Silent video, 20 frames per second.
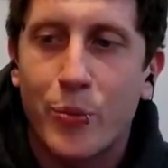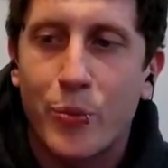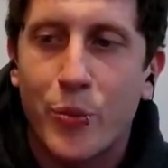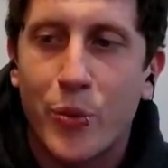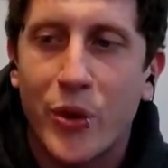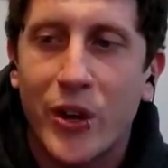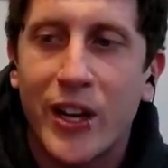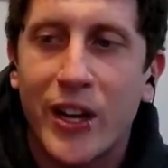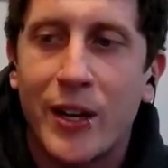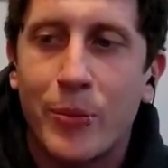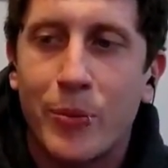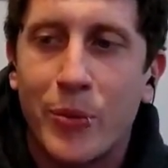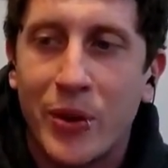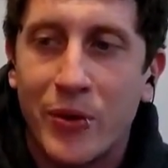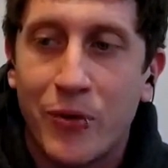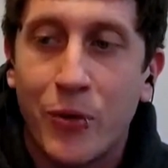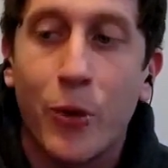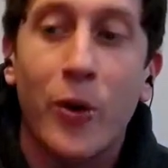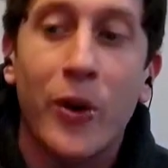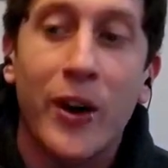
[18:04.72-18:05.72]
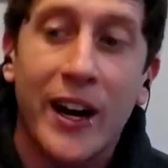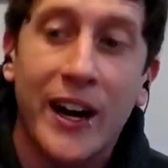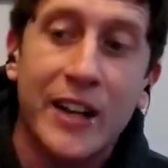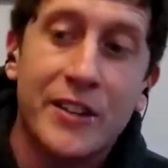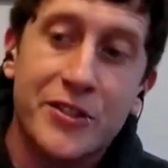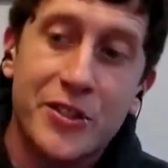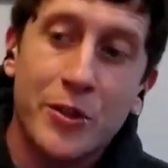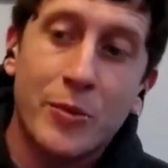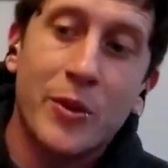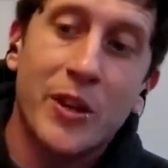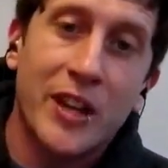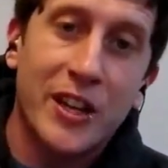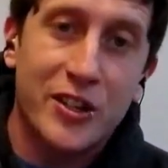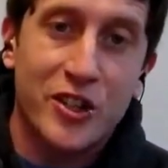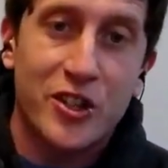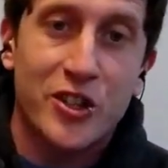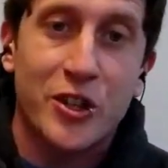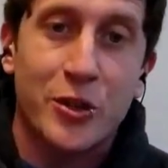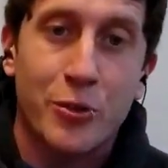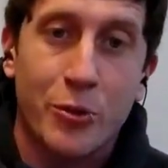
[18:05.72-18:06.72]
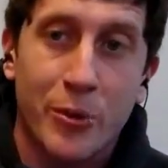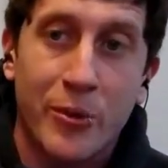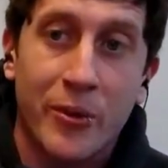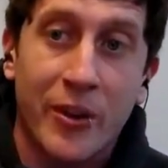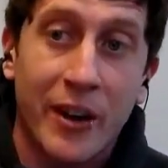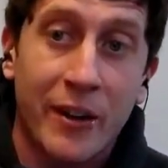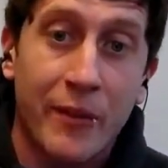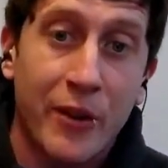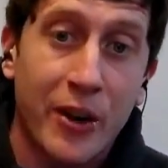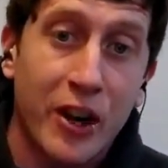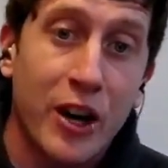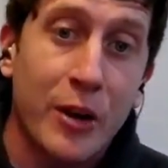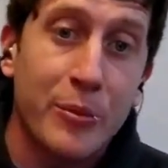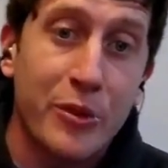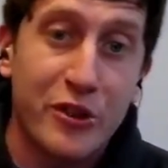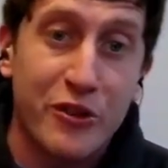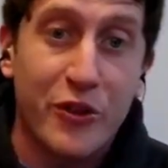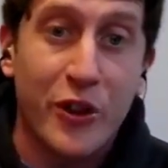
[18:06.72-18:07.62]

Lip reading: before answer relationships with a lot of our Amish